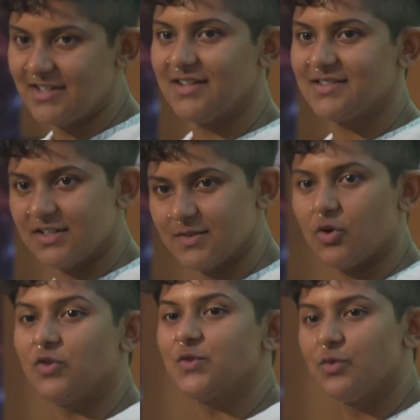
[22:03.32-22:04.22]
data centers, but
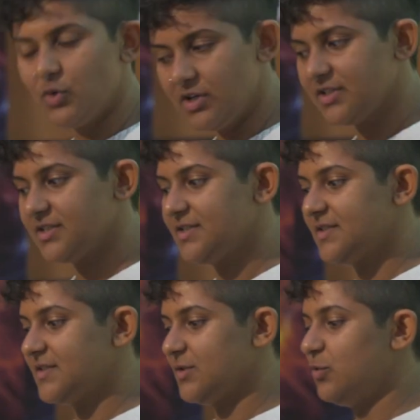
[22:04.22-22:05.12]
also the
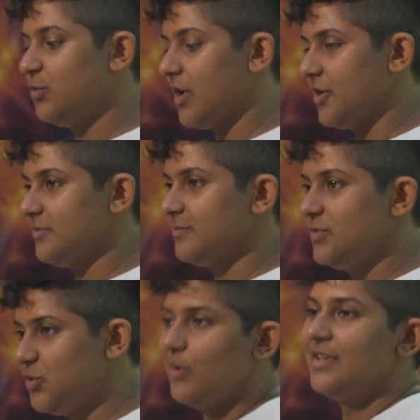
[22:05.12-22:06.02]
workers who are
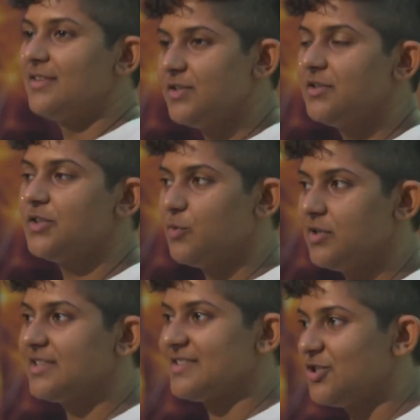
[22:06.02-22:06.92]
doing the dirty
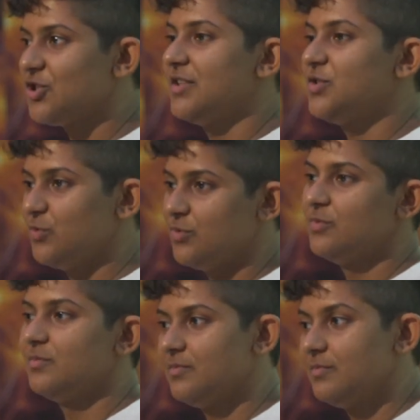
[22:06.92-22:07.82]
work, essentially, to
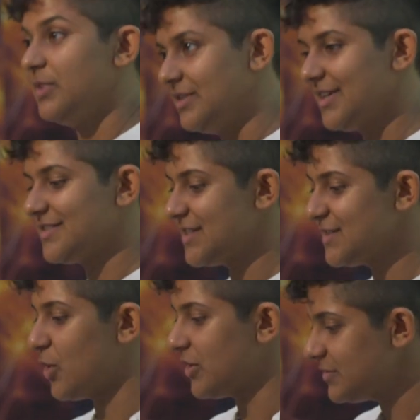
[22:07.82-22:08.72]
build us these
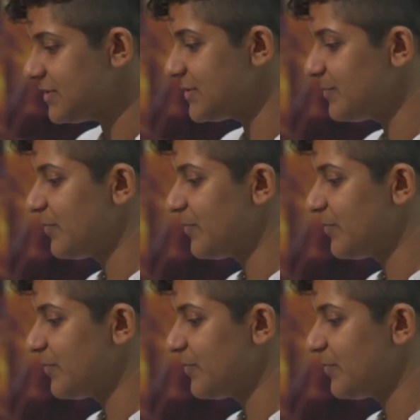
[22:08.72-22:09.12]
models.